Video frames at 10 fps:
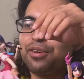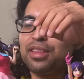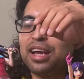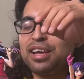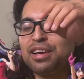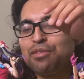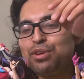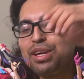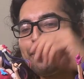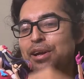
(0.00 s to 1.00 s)
Like we
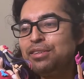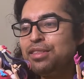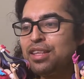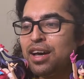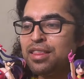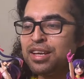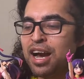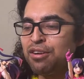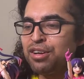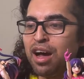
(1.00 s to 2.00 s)
compare it to the
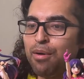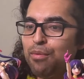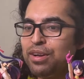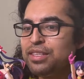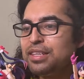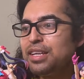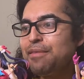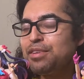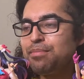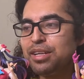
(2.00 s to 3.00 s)
Kadokawa one, doesn't have
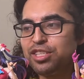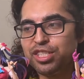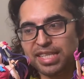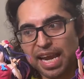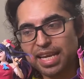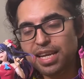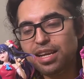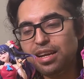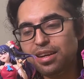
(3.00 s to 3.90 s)
as much shading,